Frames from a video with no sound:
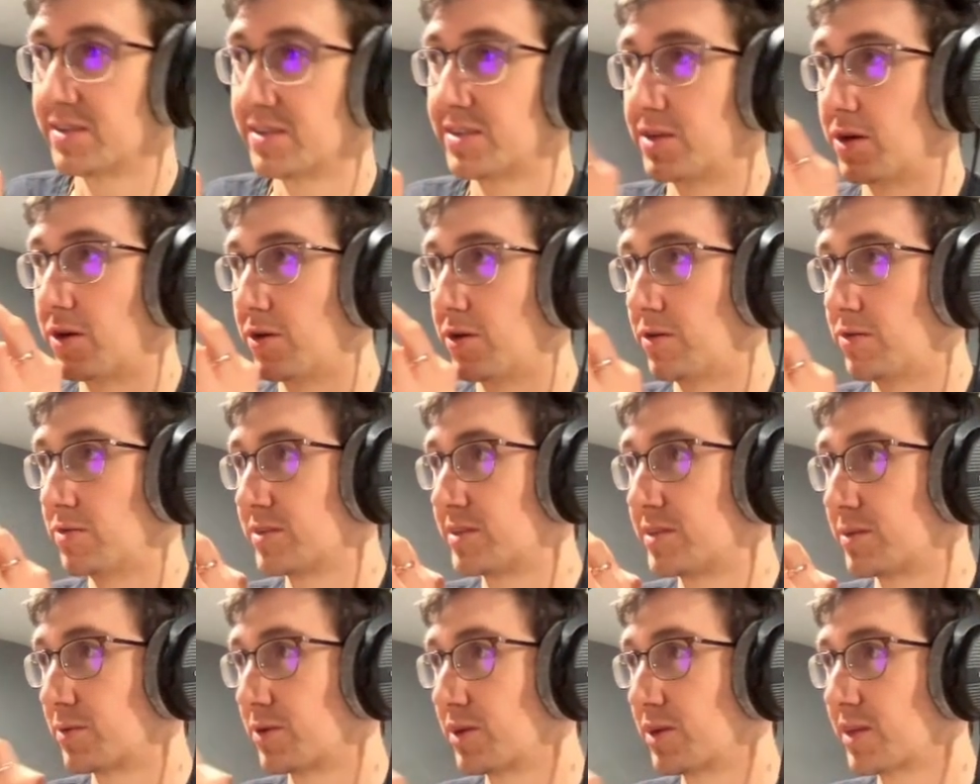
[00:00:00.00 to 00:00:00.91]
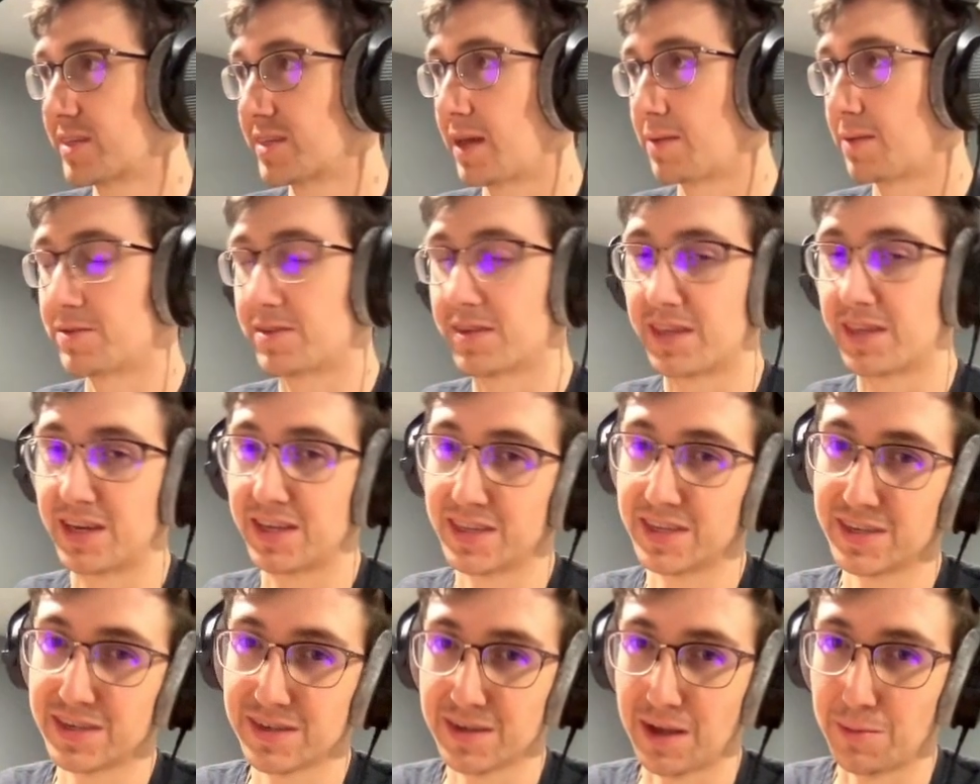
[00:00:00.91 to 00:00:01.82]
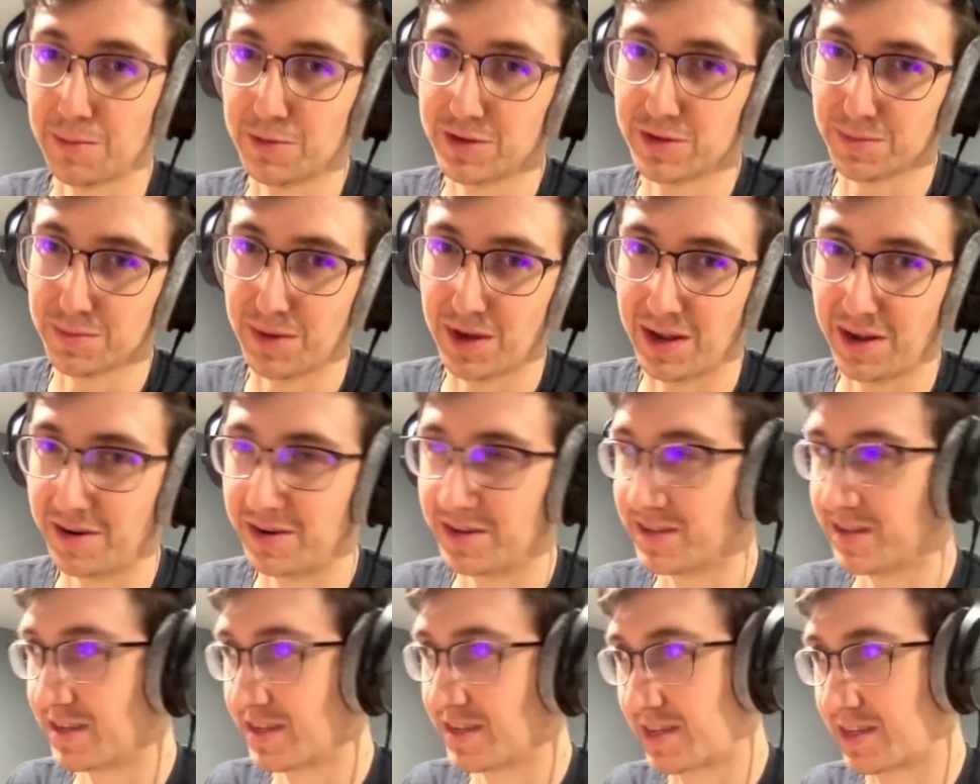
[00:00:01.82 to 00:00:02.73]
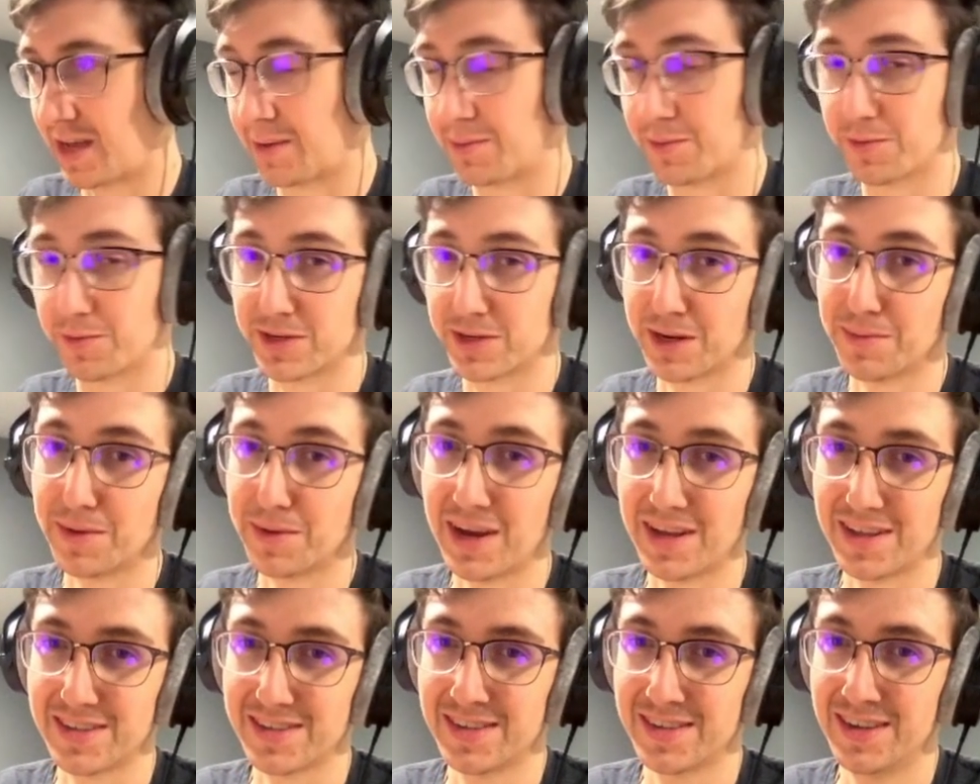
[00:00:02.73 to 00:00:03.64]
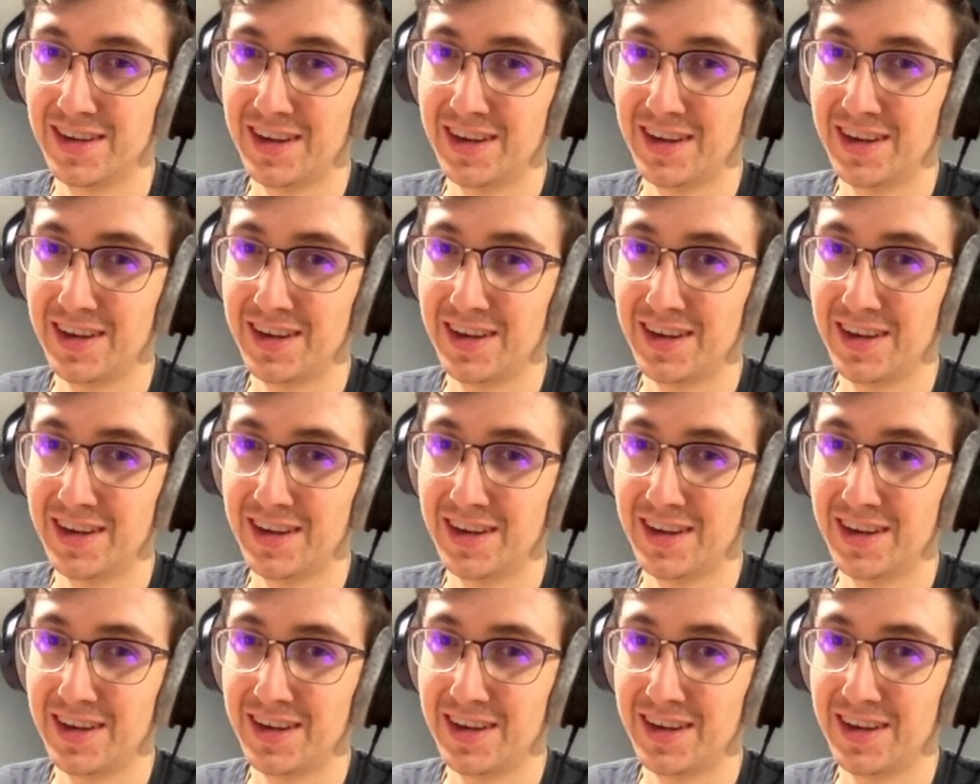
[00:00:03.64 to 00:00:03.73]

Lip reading: So some good examples of that. I'm using my own as an example, which I'm not.